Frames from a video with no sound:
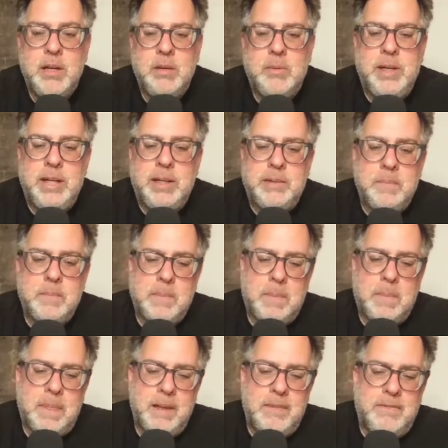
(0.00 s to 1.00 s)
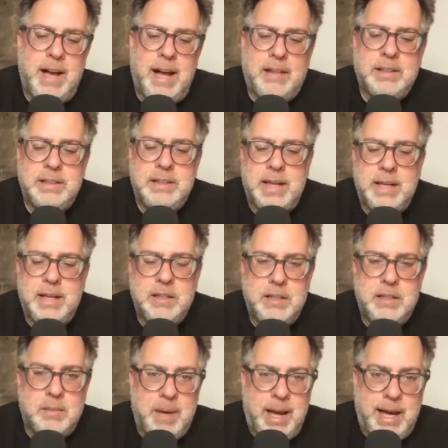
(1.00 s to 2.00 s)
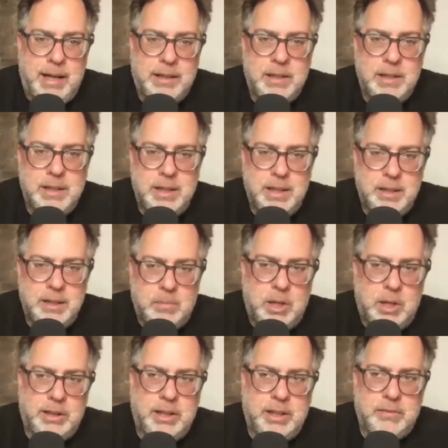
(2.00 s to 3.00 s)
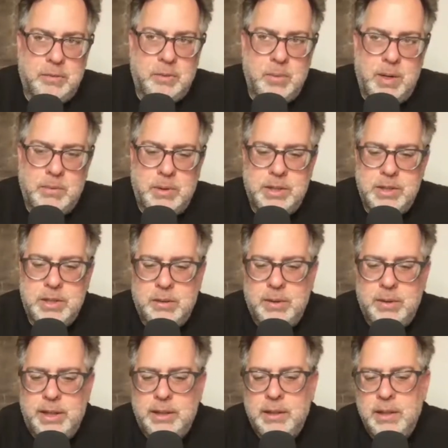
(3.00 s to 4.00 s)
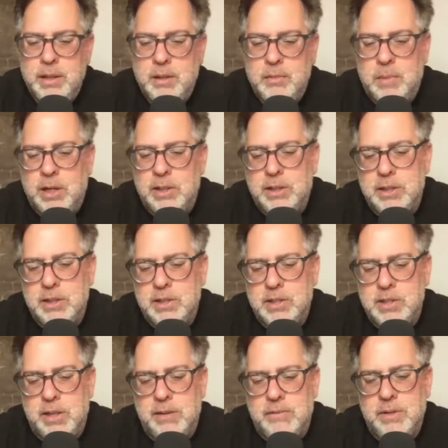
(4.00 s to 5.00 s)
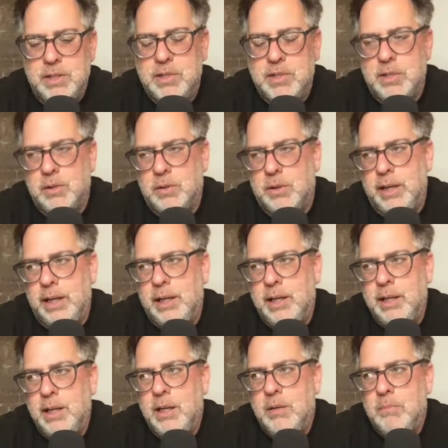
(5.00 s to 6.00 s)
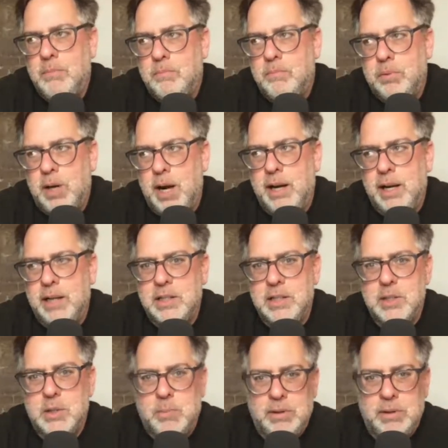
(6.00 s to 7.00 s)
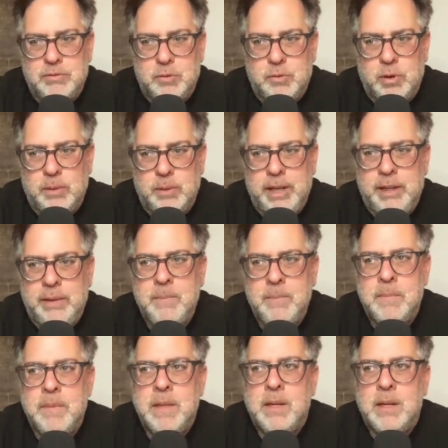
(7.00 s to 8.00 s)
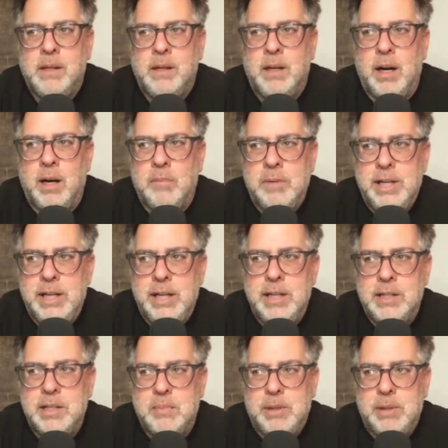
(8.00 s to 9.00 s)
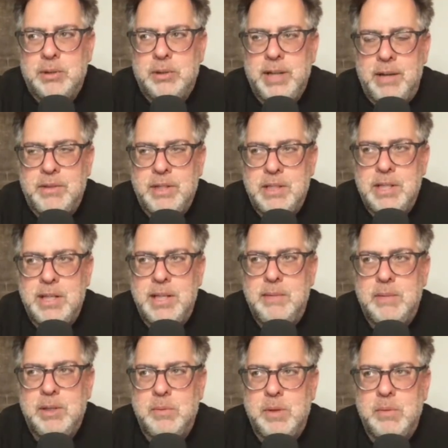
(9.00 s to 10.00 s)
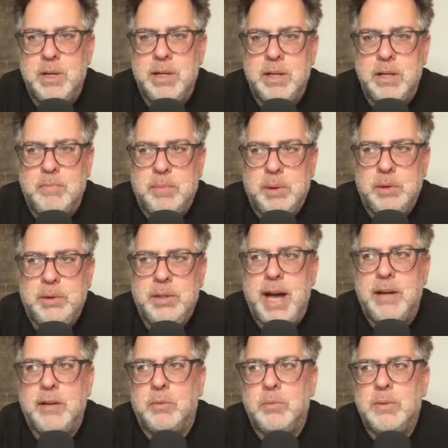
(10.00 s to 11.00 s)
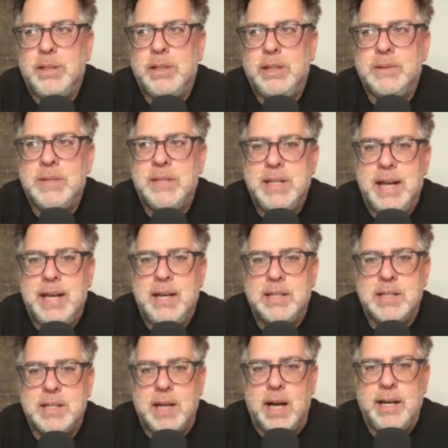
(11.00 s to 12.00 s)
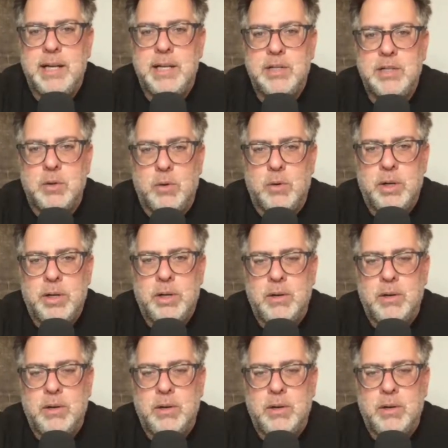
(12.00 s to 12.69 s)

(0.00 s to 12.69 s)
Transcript: had validated demand in the market for what we're doing. Marketers love this story. Product is performing. We needed to build out the team, and we wanted to build out a real data science or